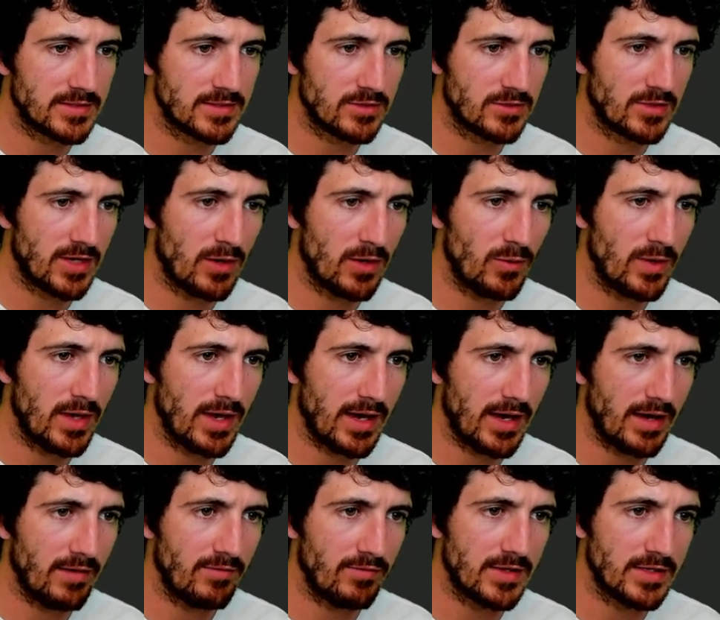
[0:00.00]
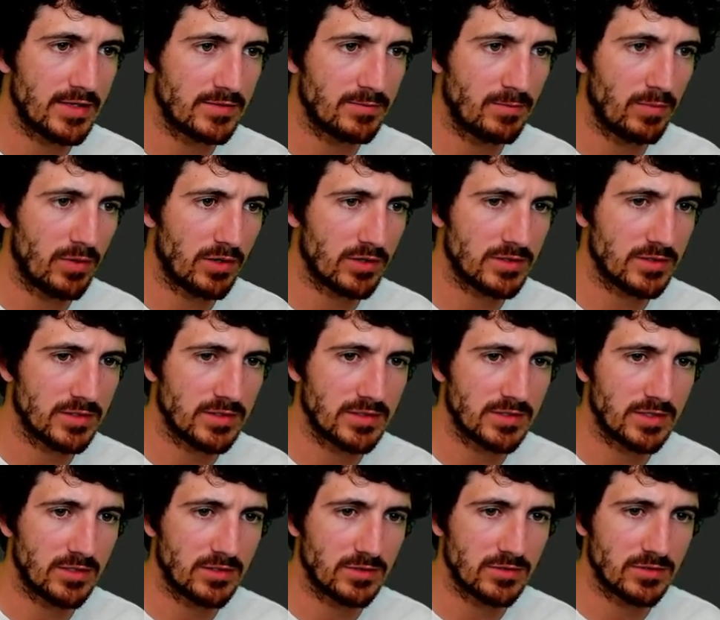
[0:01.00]
So now we have these
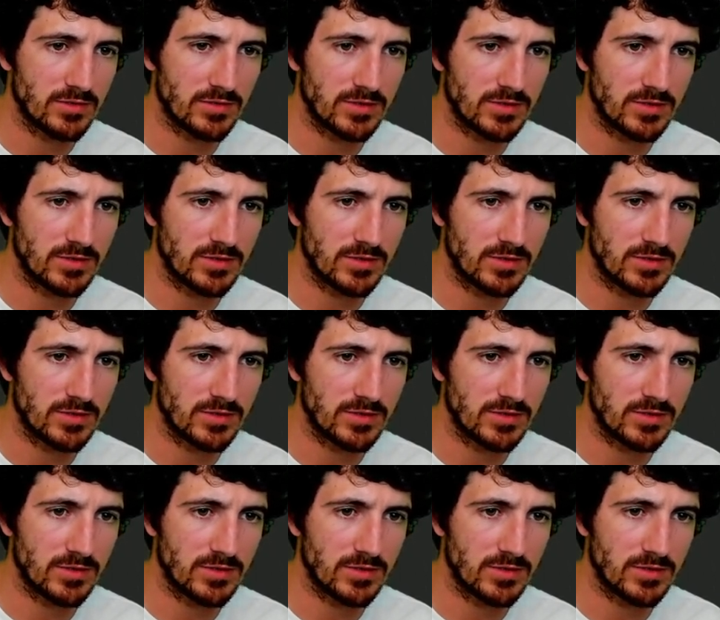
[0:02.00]
boxes here, so